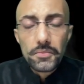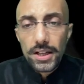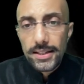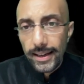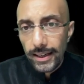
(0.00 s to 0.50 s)

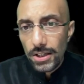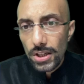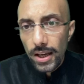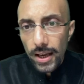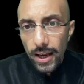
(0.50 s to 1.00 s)
Second,
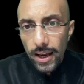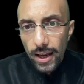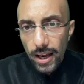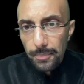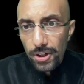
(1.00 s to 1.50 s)

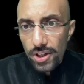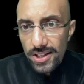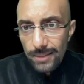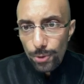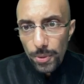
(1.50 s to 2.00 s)

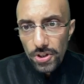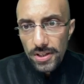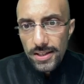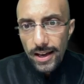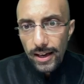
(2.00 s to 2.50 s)
emergency
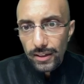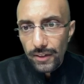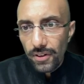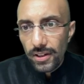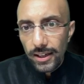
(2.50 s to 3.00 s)
provisions are
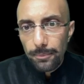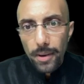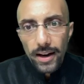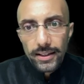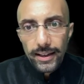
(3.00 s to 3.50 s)
given in
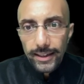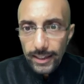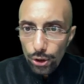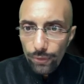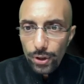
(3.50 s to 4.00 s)
Part
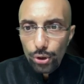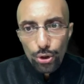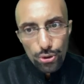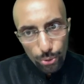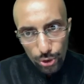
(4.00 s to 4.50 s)
18 of the
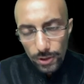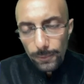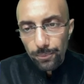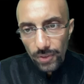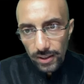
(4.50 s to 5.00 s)
Constitution.
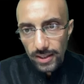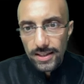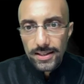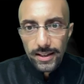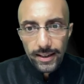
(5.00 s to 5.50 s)
This
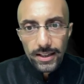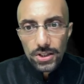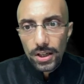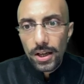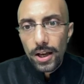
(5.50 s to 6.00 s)
is correct.
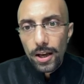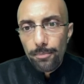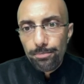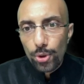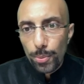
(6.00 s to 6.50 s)

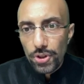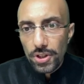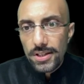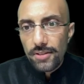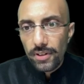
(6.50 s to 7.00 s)

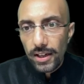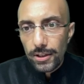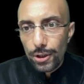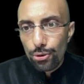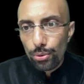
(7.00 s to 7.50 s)
Provisions
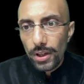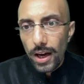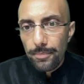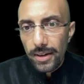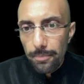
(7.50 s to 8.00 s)
related to the
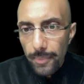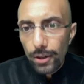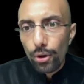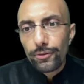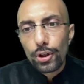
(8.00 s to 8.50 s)
amendment
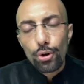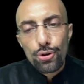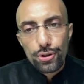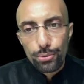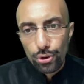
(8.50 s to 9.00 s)
of the
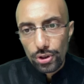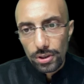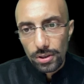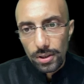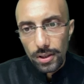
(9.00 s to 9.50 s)

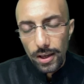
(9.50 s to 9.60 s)
Constitution